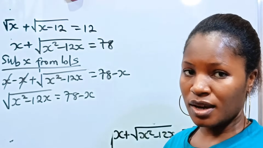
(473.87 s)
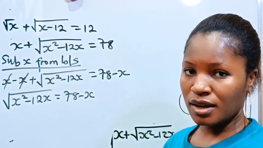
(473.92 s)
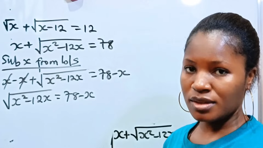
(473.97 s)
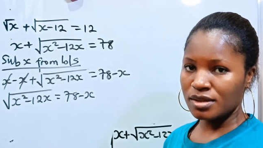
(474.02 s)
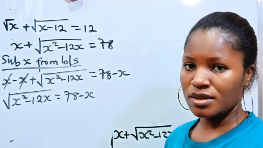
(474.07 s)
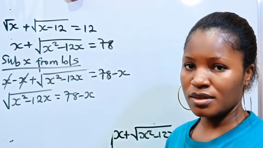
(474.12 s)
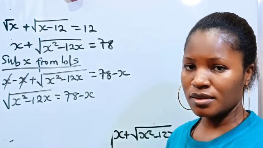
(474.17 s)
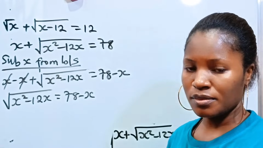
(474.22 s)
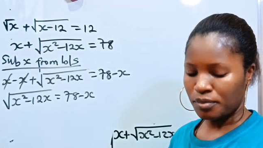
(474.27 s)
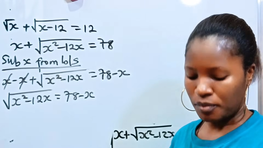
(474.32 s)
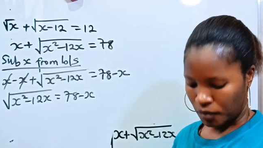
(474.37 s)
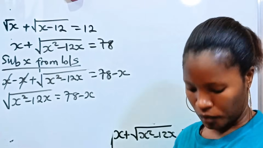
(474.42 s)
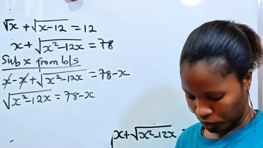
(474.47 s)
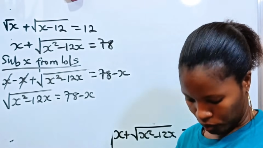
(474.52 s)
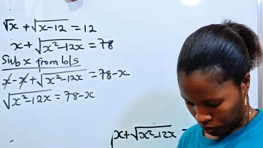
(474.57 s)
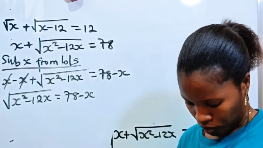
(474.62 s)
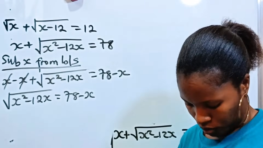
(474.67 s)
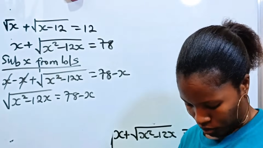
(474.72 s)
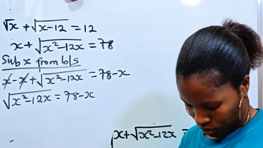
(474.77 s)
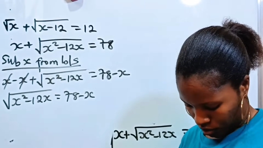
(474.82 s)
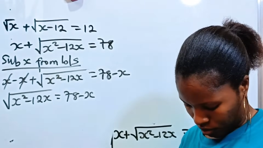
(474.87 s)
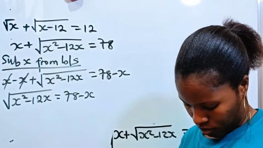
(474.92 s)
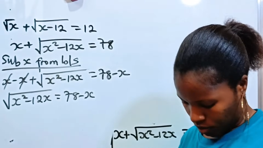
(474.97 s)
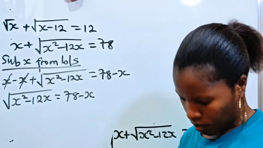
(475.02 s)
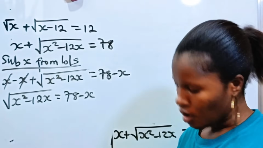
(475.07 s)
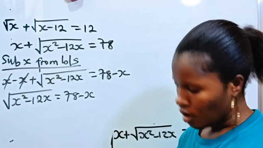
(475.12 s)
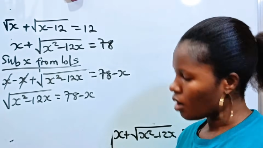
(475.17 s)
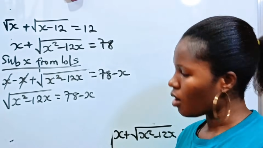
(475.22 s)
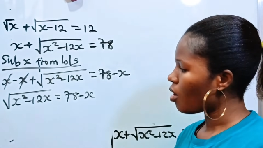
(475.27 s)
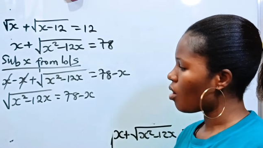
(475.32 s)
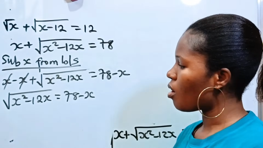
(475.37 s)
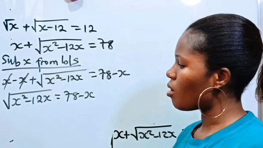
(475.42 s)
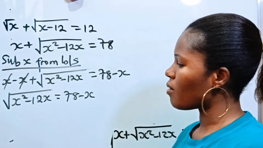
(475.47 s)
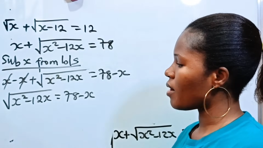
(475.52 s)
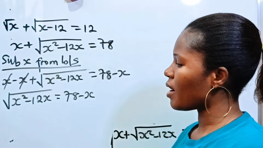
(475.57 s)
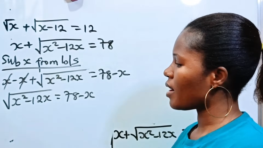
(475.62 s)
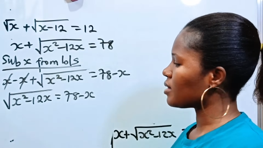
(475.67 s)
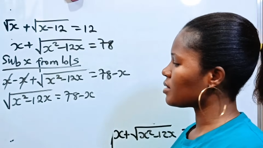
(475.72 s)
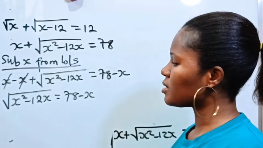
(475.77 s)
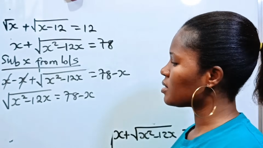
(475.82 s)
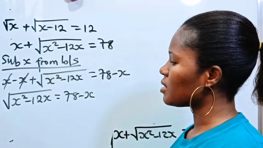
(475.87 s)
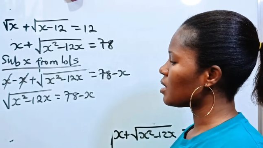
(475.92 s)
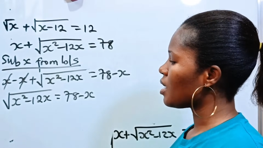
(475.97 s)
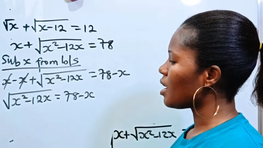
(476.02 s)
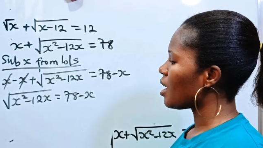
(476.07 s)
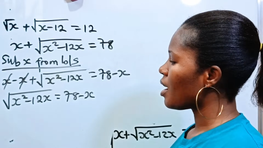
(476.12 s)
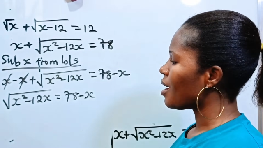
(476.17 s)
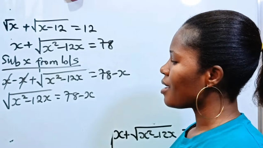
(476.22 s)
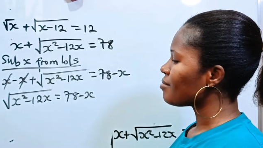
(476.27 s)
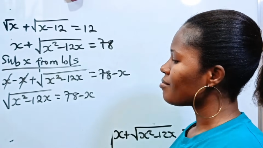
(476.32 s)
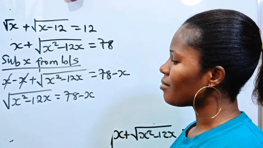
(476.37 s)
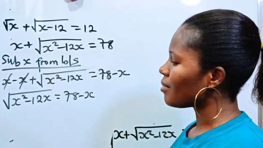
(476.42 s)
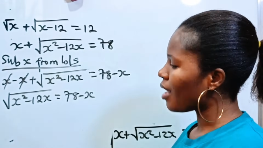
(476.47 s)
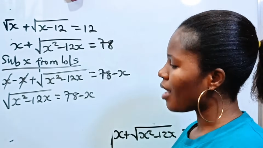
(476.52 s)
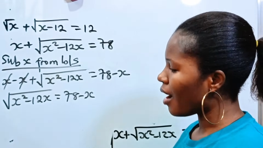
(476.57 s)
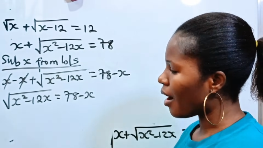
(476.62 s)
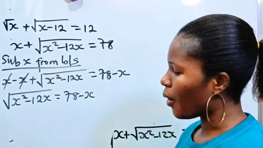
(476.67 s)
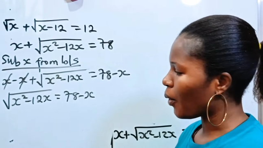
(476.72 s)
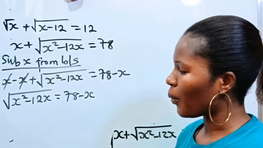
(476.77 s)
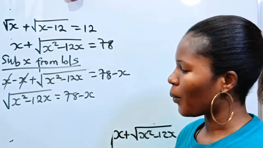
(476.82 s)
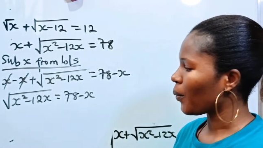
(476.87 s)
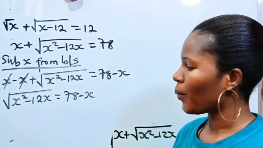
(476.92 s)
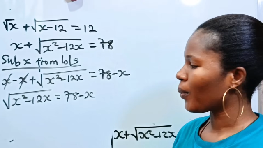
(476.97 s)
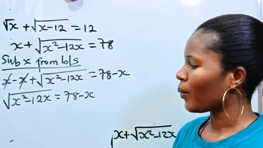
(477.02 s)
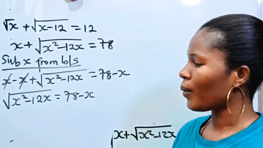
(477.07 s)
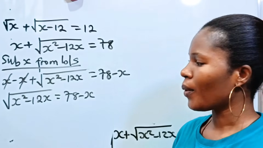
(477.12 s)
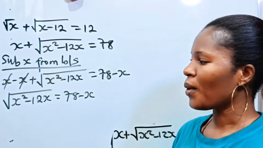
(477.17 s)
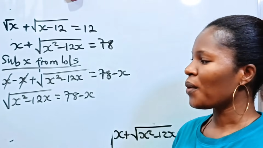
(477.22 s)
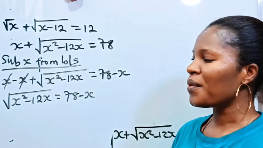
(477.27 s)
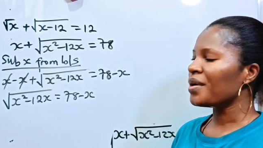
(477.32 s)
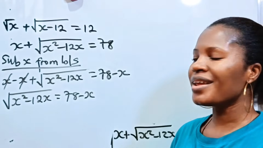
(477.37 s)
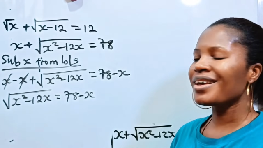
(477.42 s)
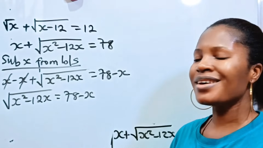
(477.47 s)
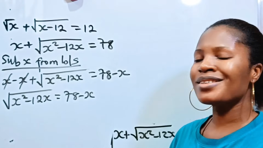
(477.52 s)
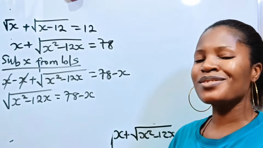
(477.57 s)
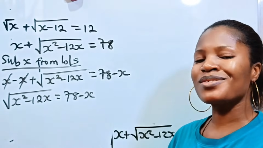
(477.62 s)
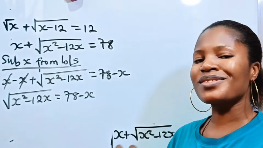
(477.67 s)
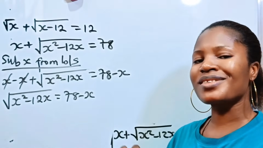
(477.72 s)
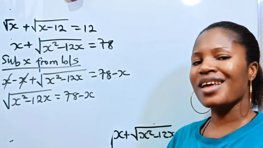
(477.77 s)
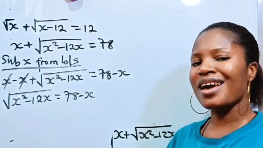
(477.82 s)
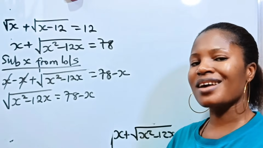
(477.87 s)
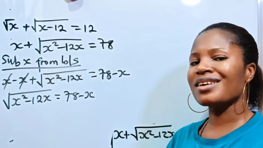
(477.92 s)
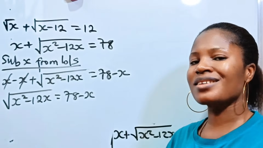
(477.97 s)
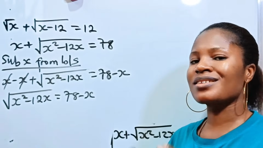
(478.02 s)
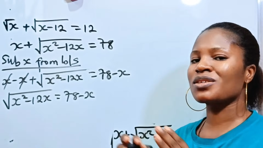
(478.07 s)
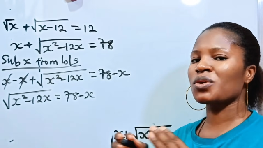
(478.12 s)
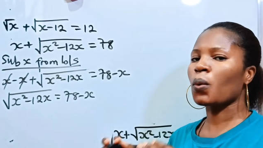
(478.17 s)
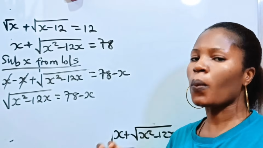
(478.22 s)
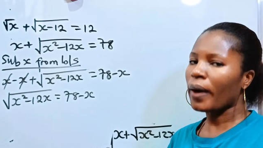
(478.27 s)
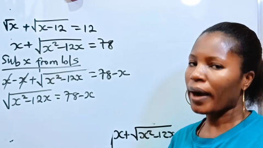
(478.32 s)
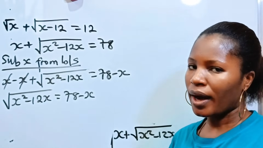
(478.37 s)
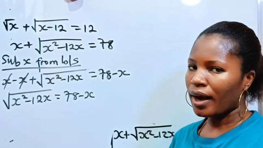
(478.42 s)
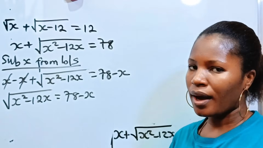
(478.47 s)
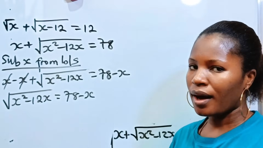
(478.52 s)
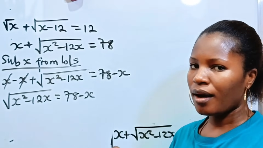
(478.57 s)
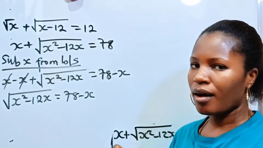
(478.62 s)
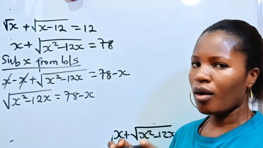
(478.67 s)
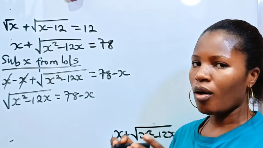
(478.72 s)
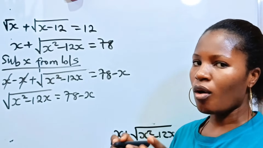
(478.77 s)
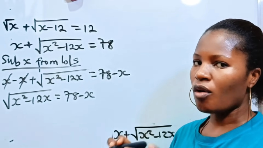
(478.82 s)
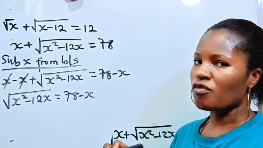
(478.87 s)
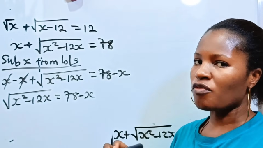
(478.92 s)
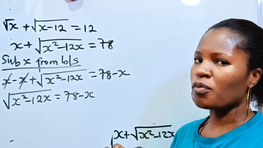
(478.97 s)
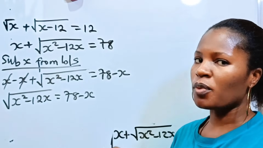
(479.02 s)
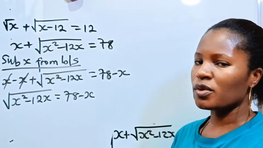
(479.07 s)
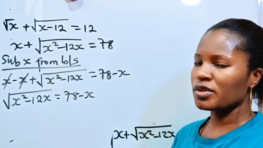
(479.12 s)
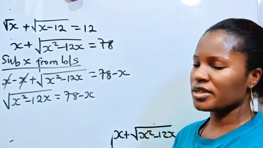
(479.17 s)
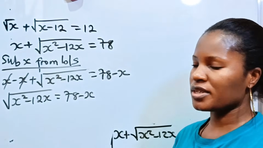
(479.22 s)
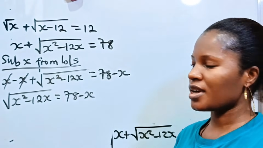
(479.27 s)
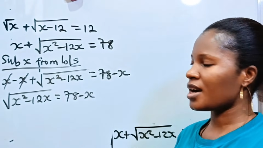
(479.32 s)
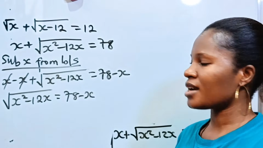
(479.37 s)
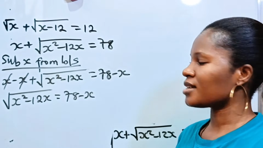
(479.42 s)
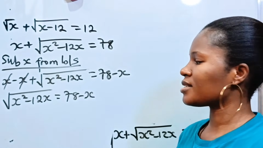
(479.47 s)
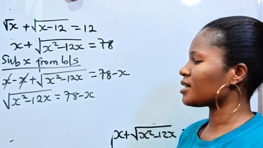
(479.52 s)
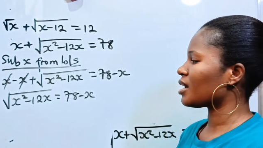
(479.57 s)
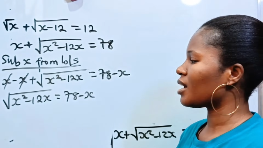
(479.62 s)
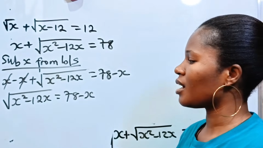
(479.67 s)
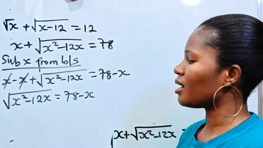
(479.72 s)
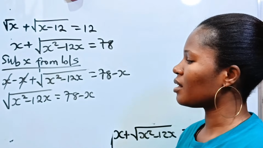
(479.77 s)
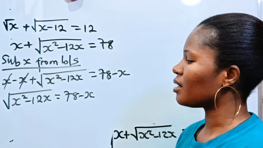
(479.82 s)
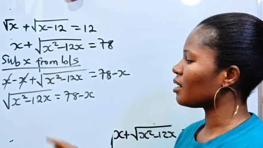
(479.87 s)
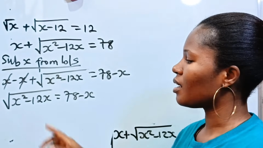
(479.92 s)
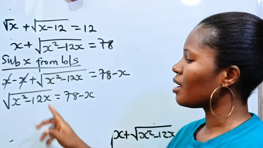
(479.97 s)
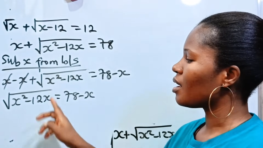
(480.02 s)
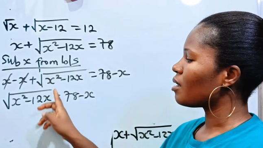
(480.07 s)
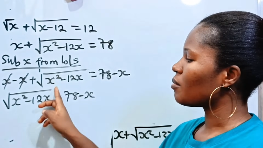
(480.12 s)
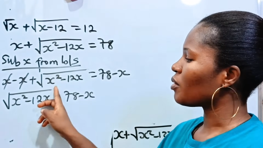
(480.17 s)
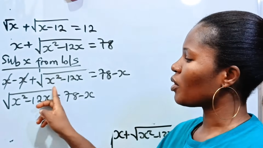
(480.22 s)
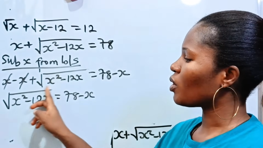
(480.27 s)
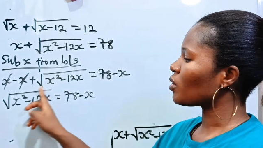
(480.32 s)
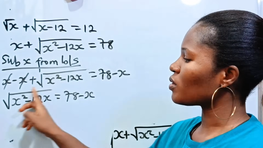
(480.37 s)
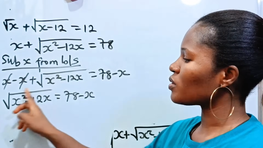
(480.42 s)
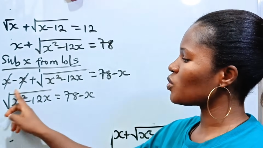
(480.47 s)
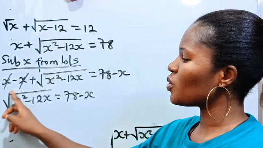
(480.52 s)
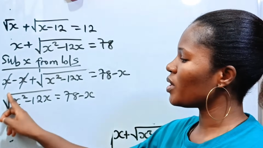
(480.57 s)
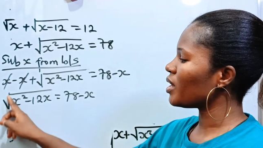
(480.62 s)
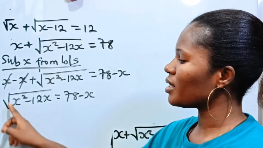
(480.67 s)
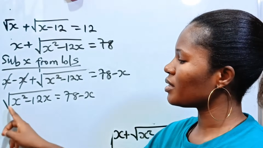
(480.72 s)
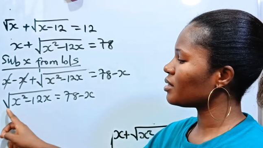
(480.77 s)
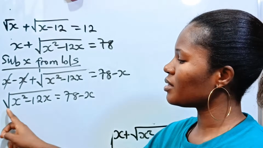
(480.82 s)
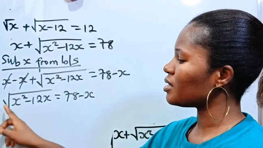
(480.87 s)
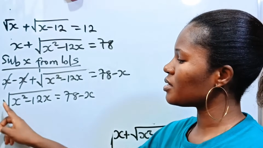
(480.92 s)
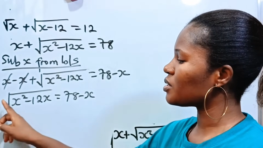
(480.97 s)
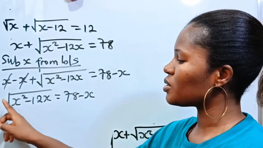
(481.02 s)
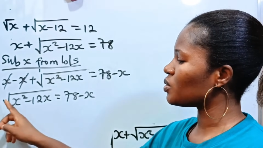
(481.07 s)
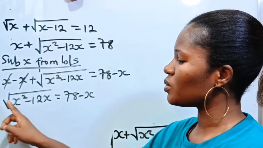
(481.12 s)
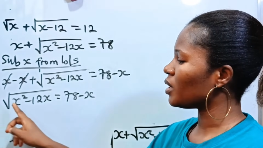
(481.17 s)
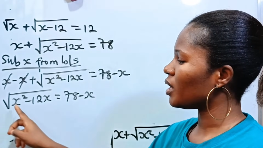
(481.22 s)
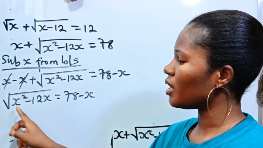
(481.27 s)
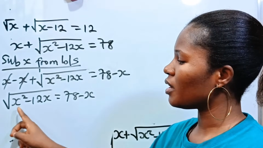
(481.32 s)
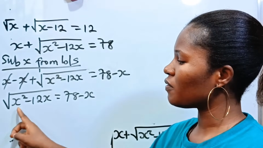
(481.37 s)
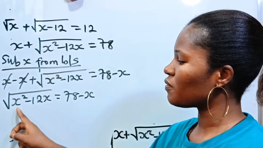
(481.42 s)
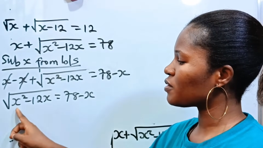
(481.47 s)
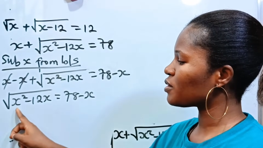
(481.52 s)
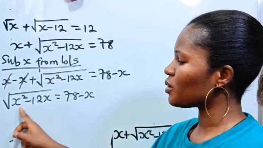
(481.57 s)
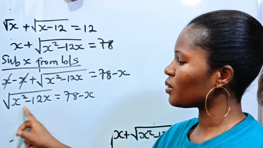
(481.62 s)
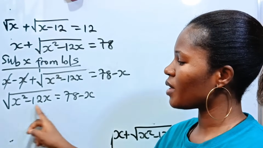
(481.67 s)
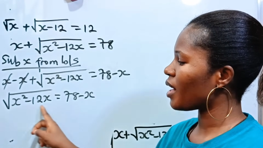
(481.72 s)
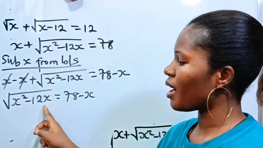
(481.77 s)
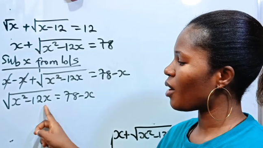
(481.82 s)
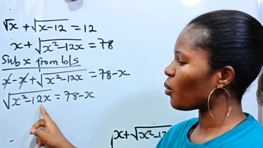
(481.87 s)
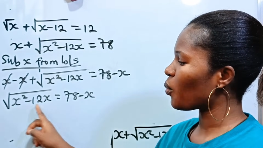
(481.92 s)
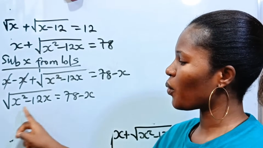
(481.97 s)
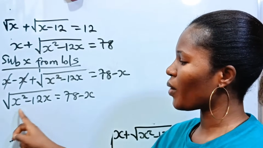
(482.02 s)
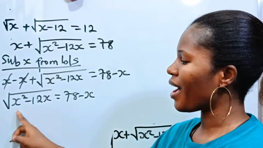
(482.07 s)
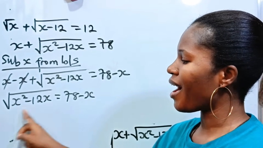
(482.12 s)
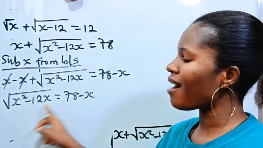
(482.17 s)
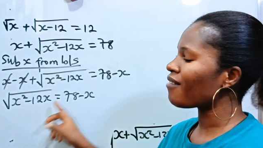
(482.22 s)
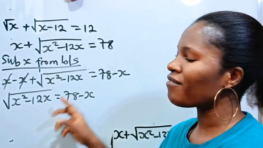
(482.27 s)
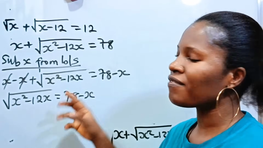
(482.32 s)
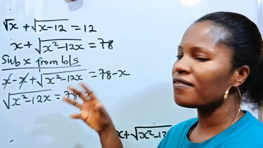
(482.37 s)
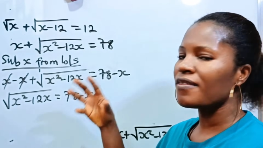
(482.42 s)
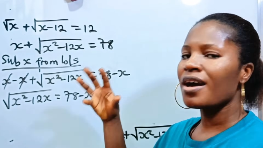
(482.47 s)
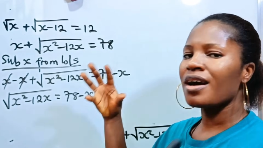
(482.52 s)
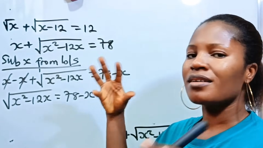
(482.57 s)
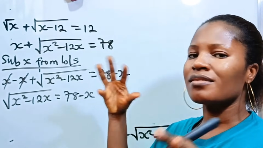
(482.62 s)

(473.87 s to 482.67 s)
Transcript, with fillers: x. All right, now we need to take square of both sides again because we need this to leave so that we have